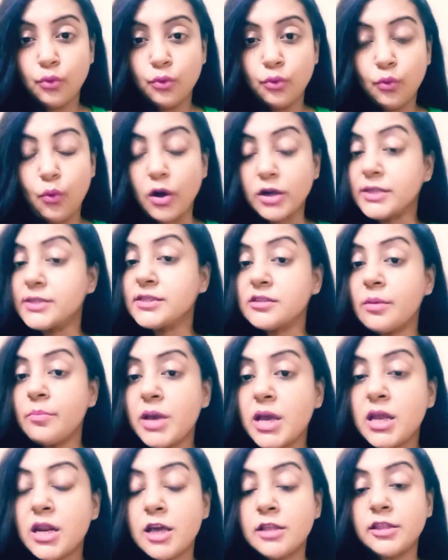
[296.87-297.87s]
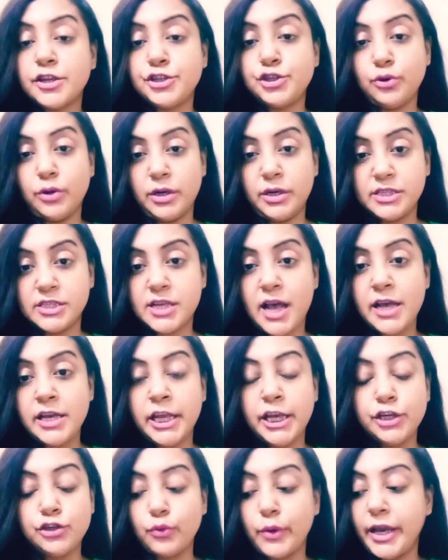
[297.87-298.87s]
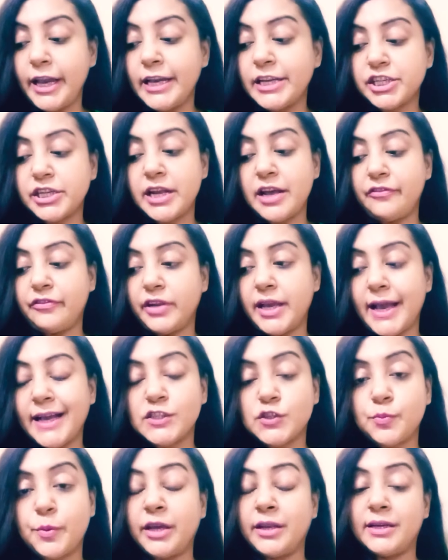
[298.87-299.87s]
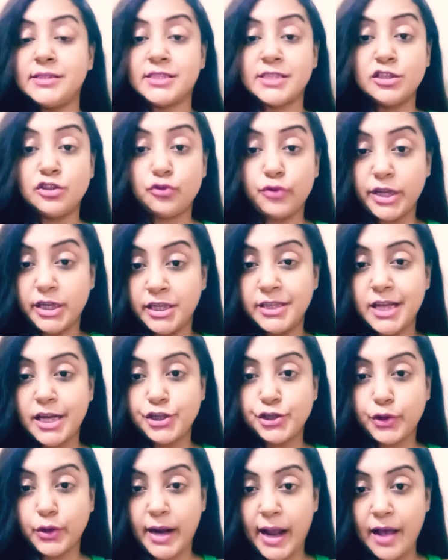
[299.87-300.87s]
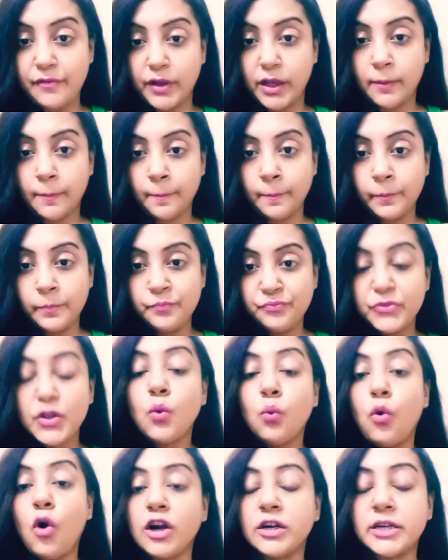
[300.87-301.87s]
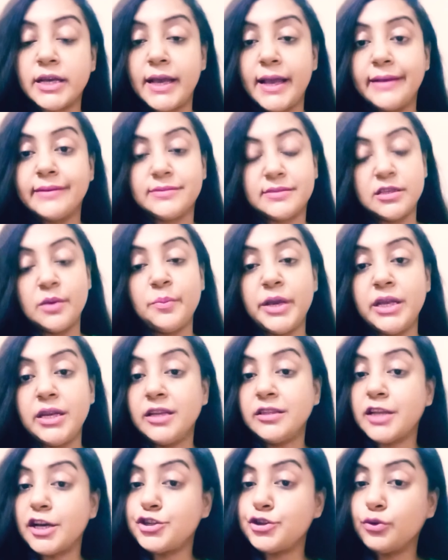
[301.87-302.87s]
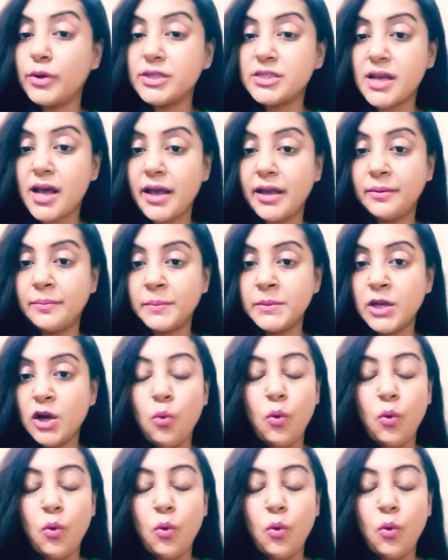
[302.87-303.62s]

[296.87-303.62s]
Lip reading: What is the meaning that you are assigning to each and every experience in 3D that you are having? What is the meaning that you assign?